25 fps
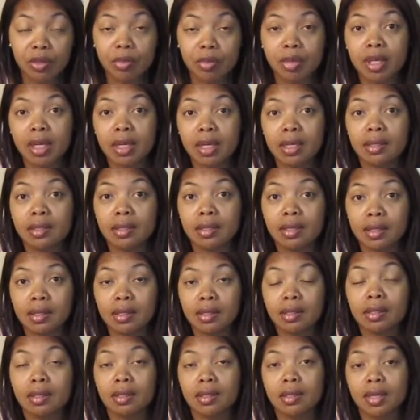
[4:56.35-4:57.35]
because this
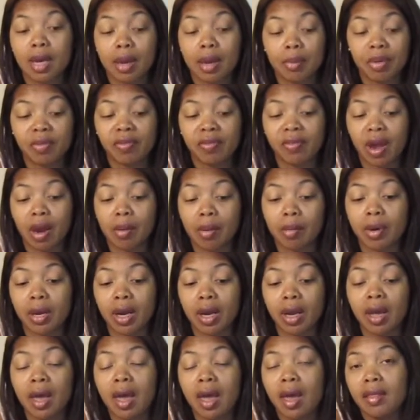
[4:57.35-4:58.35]
is the type of
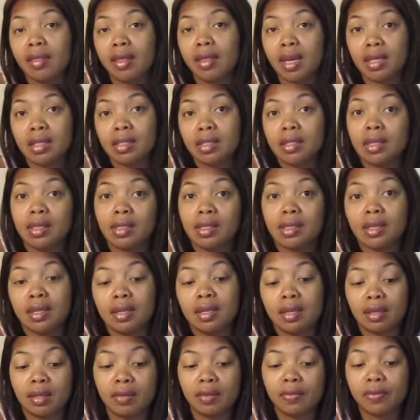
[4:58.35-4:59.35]
fabric that
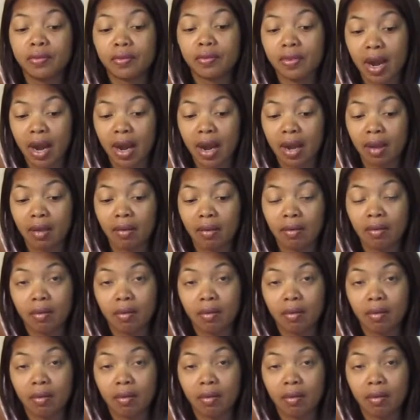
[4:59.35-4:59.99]
doesn't fray.